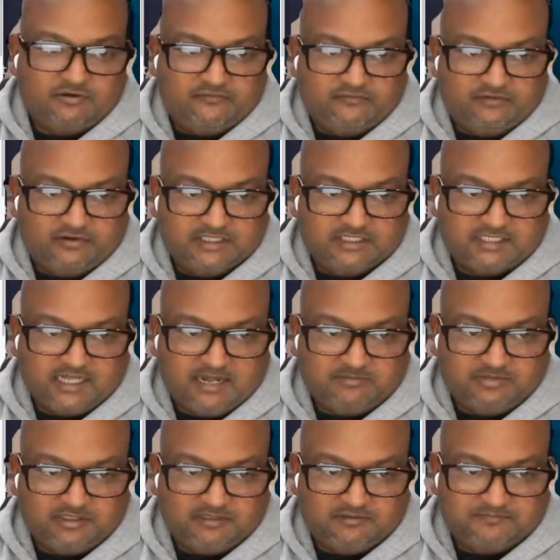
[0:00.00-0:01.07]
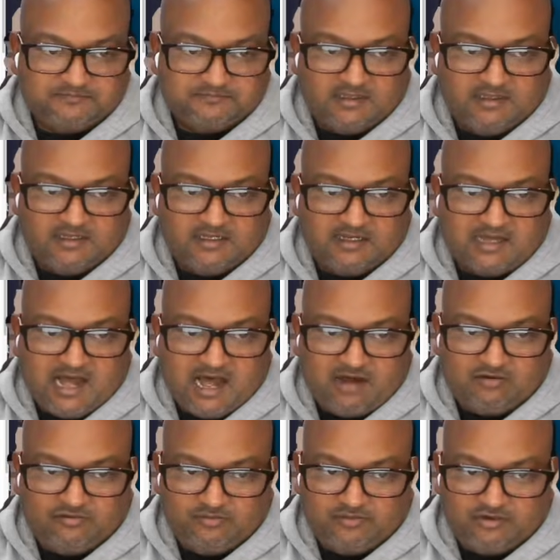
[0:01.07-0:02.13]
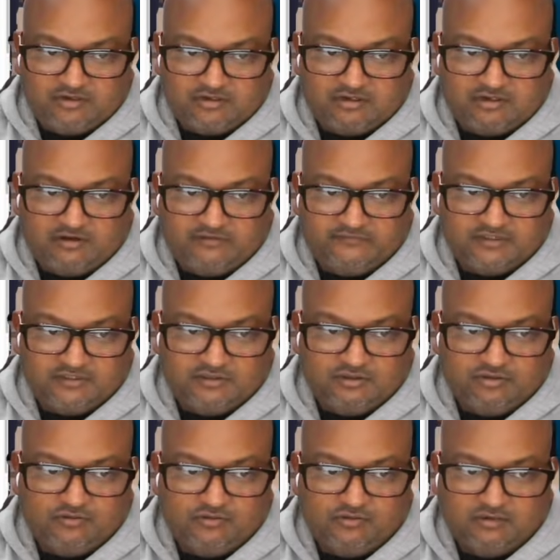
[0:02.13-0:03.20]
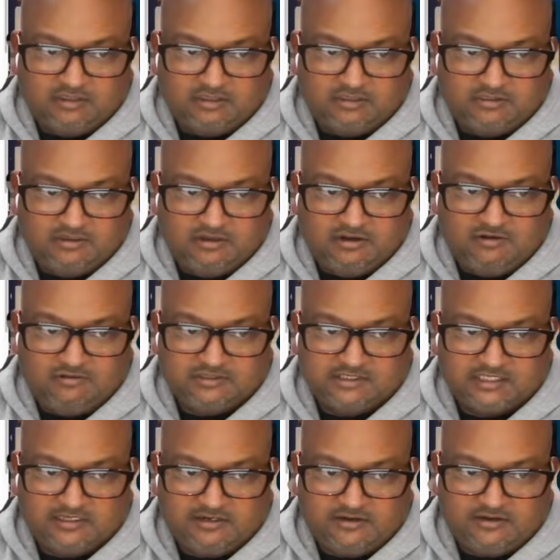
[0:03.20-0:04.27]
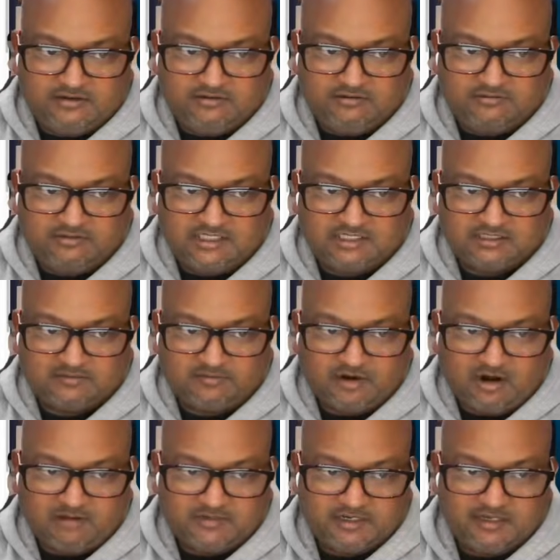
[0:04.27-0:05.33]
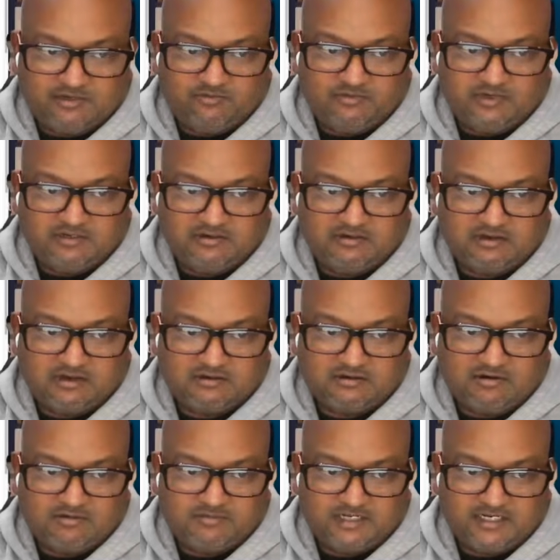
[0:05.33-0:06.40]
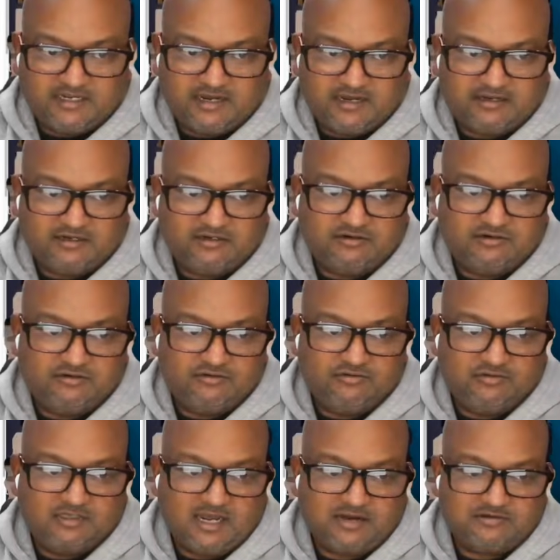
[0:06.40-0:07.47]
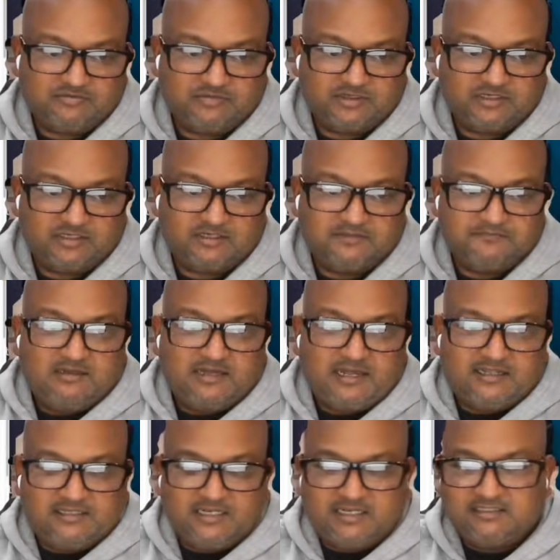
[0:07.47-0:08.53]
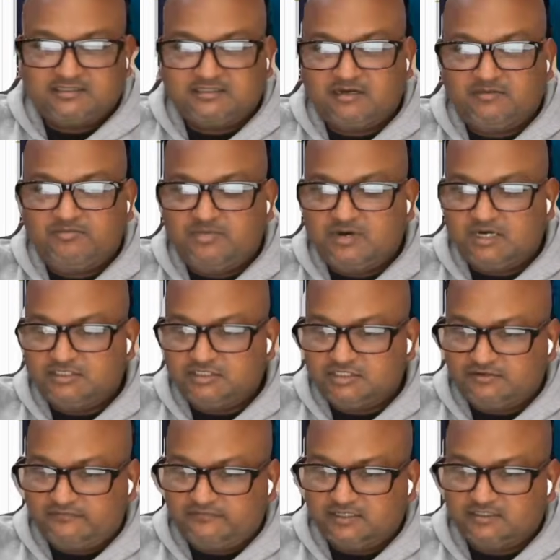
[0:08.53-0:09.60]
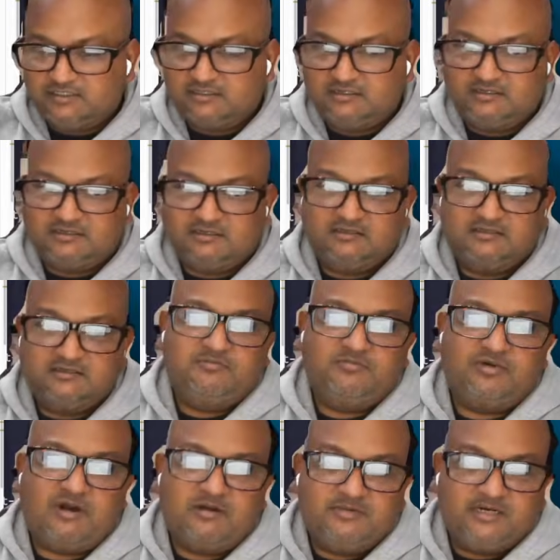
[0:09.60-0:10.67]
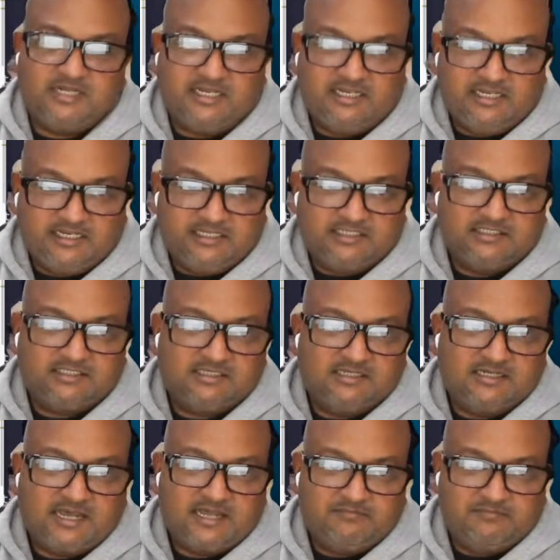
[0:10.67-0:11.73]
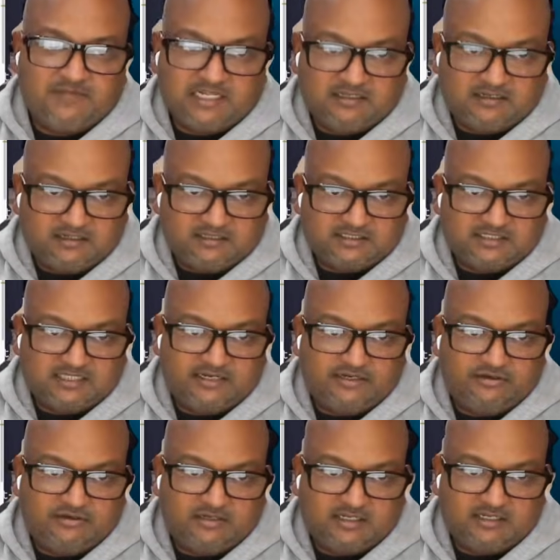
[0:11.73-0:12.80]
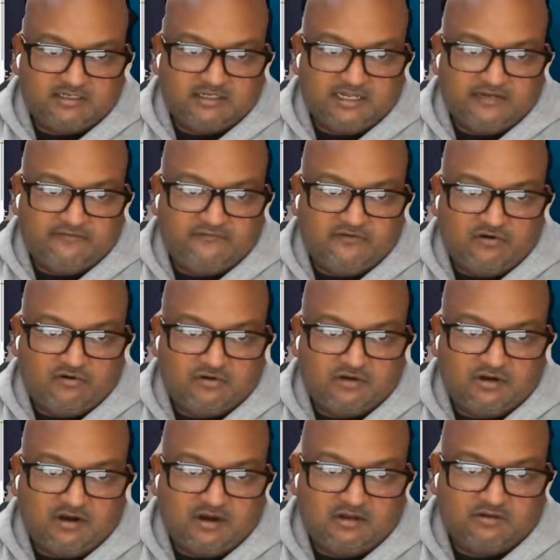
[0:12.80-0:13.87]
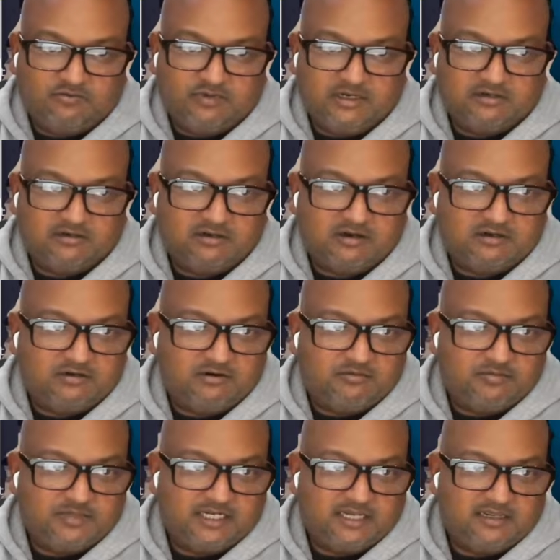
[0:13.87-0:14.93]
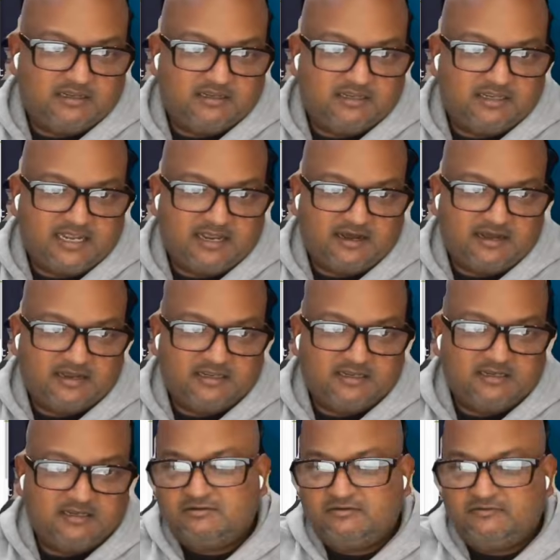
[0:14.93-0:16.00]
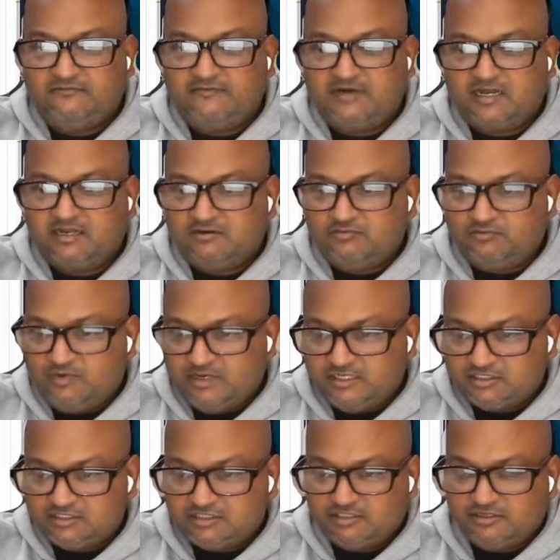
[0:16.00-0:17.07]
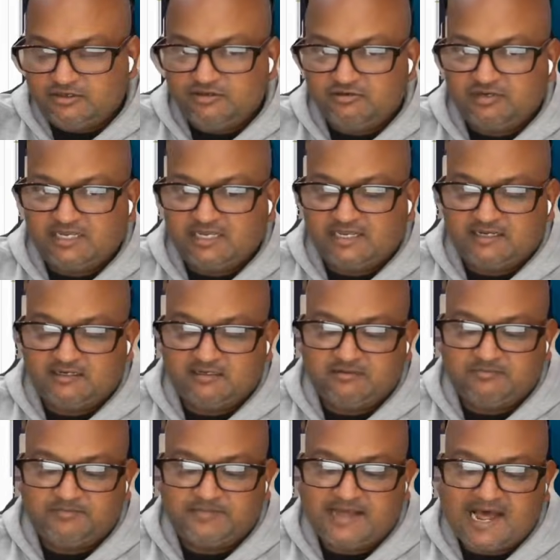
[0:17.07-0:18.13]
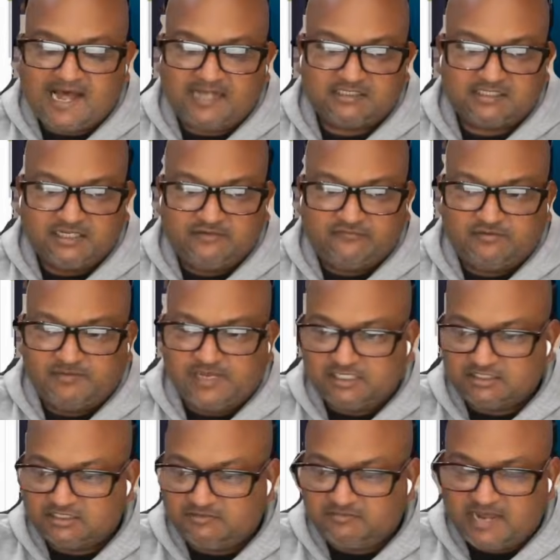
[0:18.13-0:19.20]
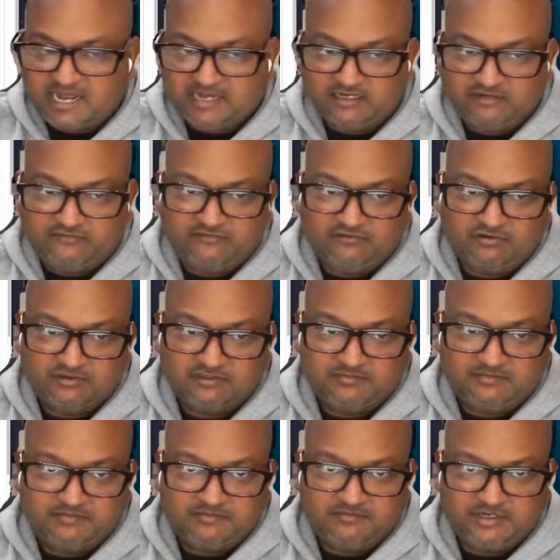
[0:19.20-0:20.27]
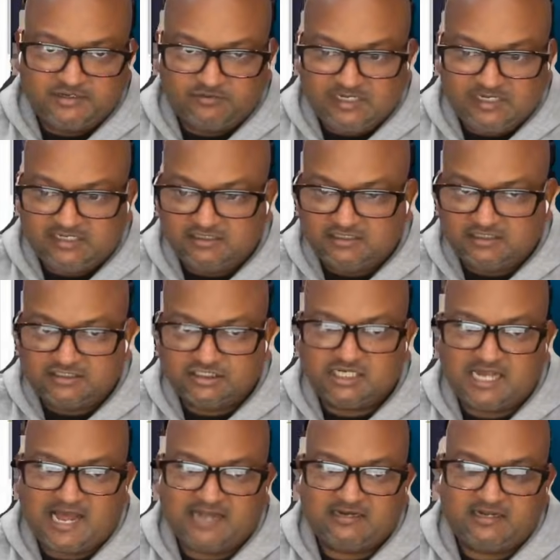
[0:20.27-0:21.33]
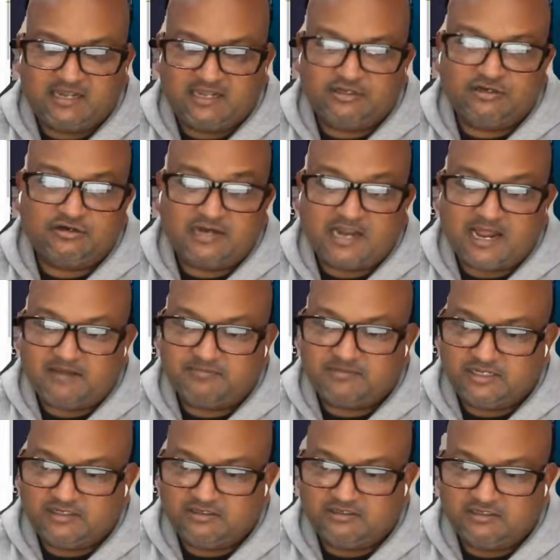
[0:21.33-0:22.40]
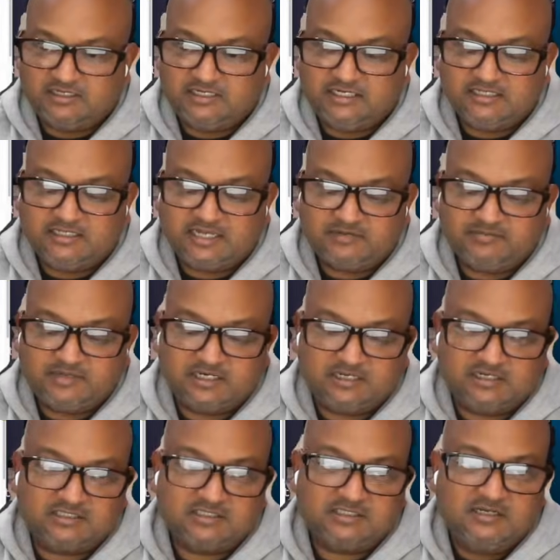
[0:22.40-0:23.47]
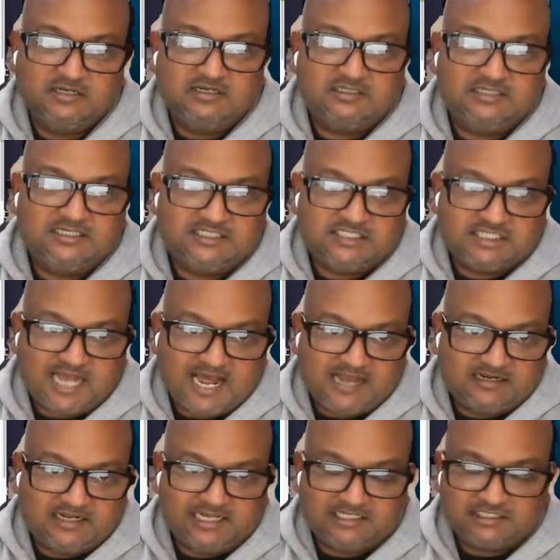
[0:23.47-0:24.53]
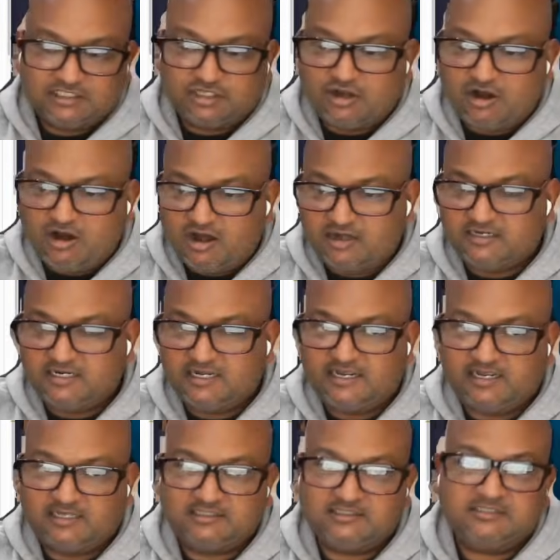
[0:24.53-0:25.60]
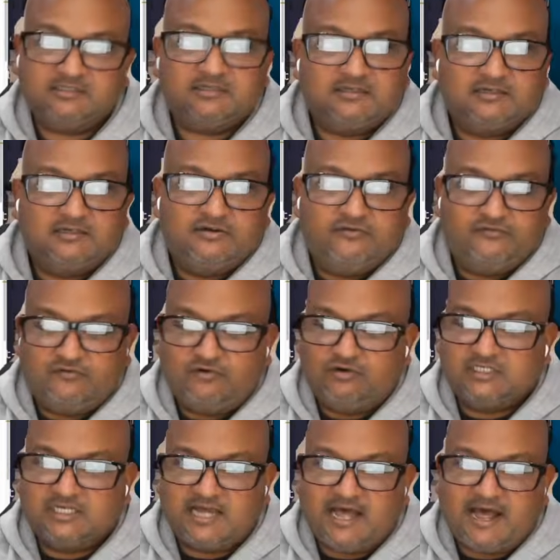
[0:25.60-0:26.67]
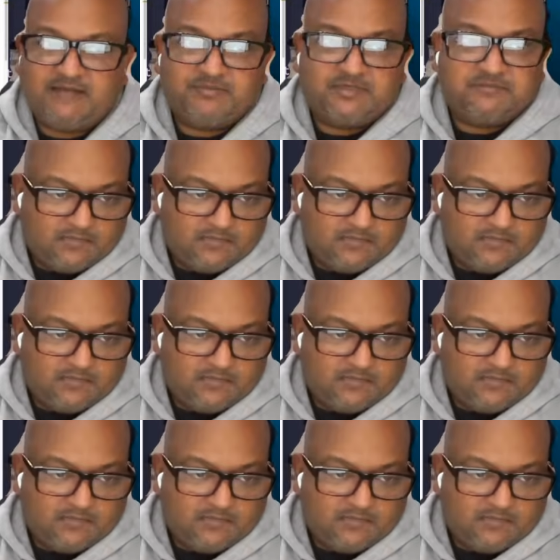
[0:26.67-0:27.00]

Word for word: for example, the output of the tool goes into this property window.openai.tool output. And there's a bunch of other properties and methods that you can invoke on window.openai via which you can pass information back and forth between the chat and your app. And you're going to need that because the chat has context for the app.